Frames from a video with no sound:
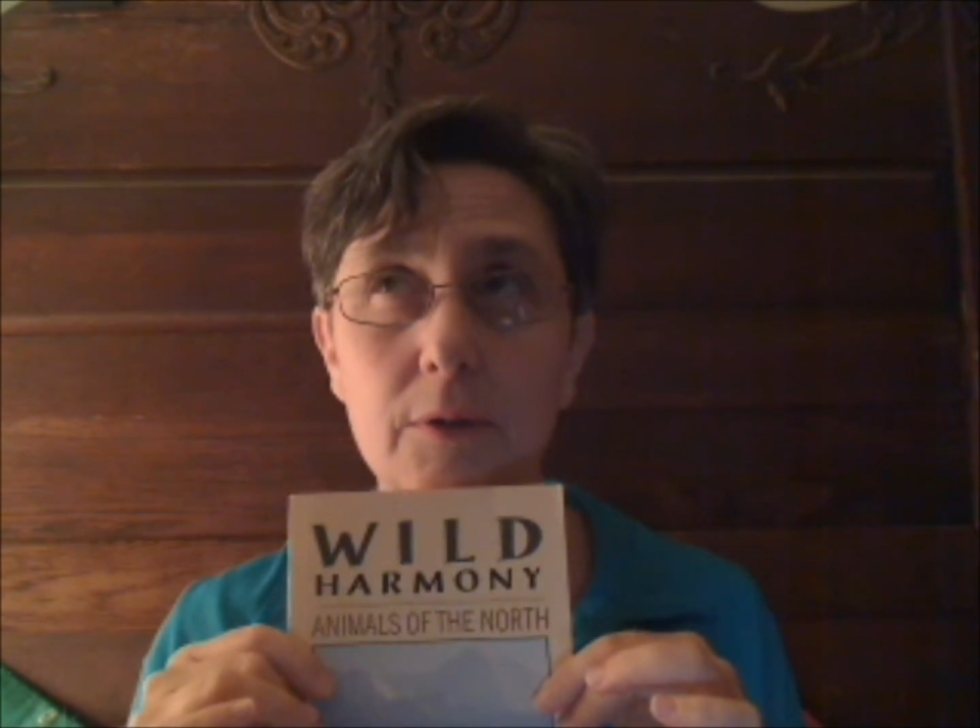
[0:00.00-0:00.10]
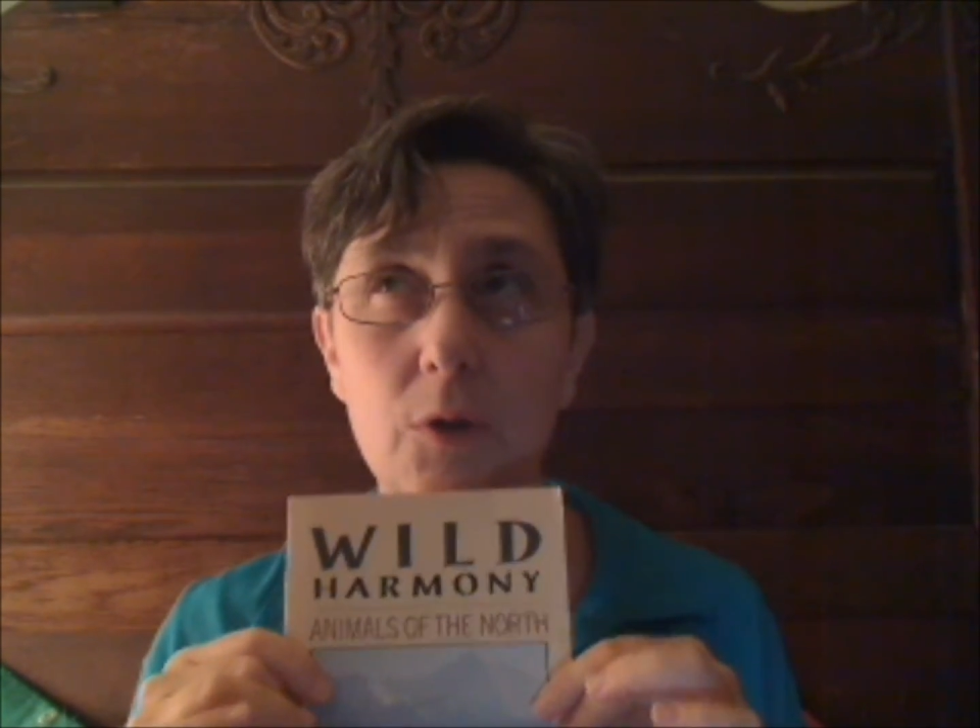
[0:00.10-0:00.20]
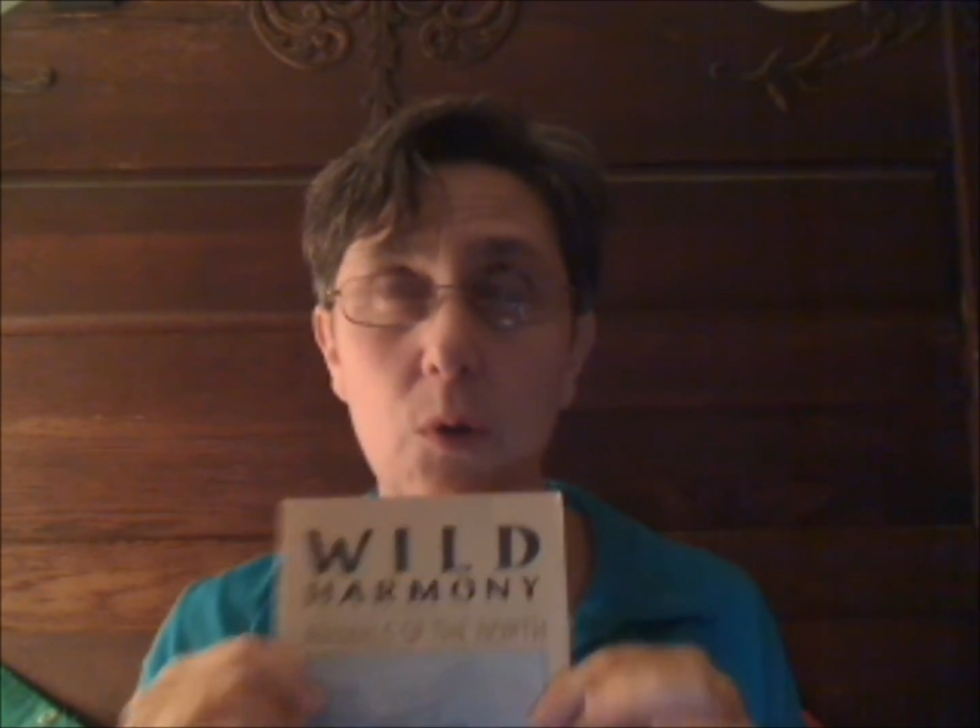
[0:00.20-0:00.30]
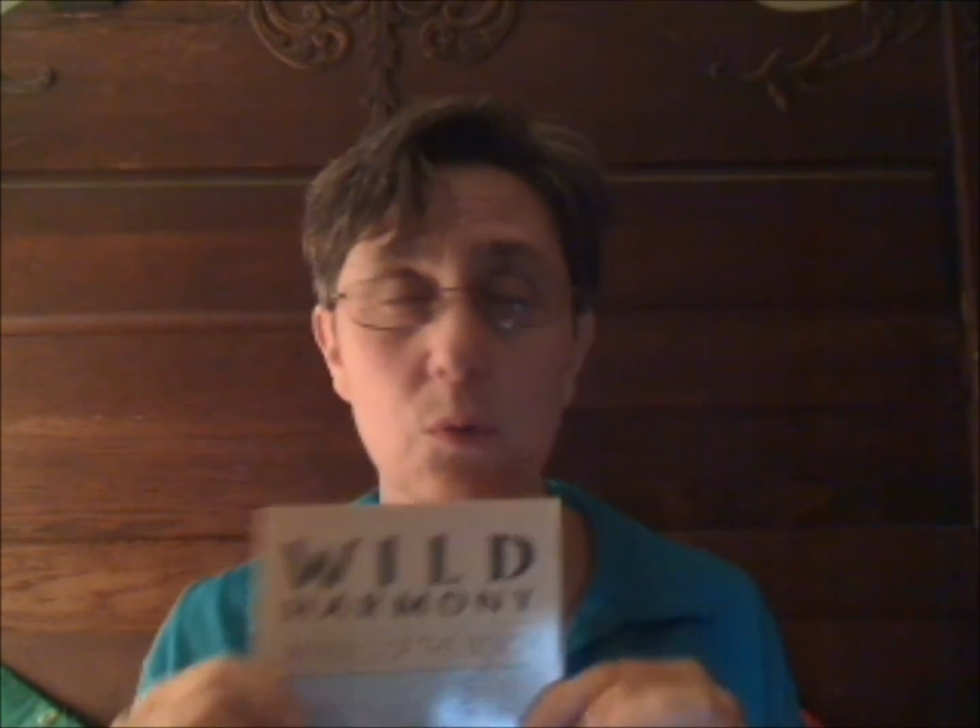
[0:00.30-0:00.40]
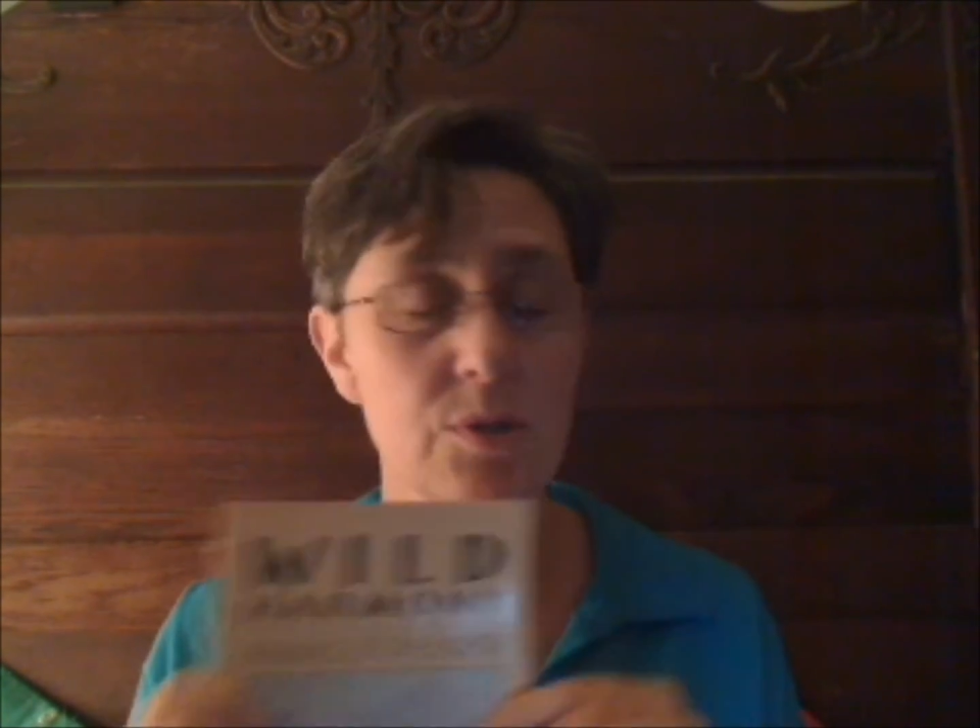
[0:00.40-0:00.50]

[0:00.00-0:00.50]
goes